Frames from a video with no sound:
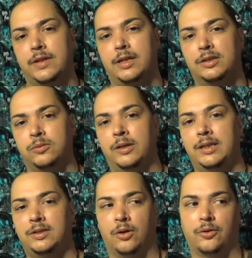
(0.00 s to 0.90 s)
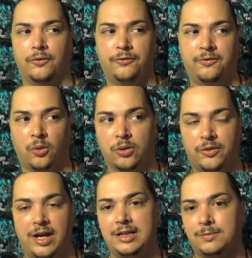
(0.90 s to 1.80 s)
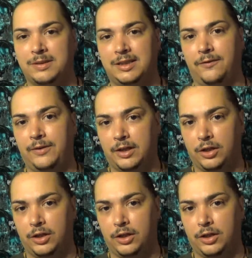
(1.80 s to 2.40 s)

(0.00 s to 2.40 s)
That is 20 total for that specific